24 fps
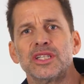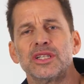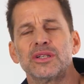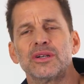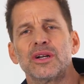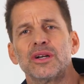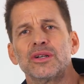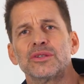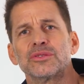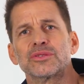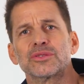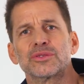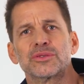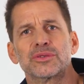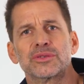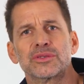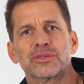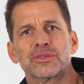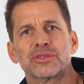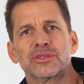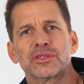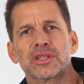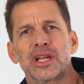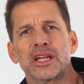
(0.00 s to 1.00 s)
heroes
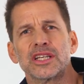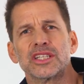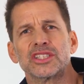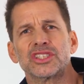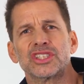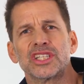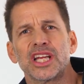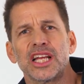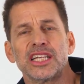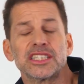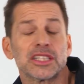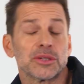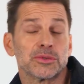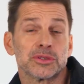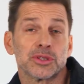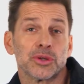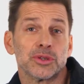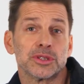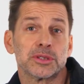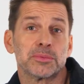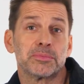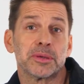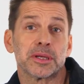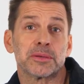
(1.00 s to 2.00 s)
kind of changed. I was
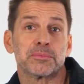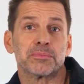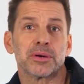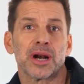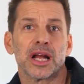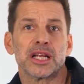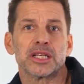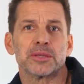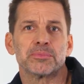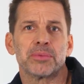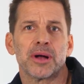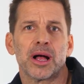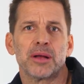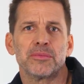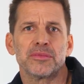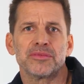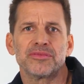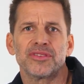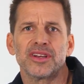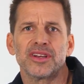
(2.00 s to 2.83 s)
always a big Brian De Palma